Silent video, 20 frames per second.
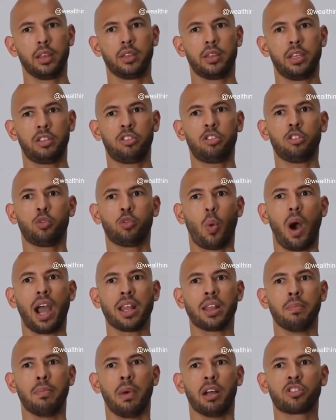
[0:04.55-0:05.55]
This is
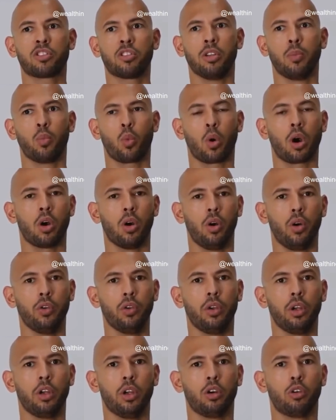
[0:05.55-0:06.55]
why the Muslim world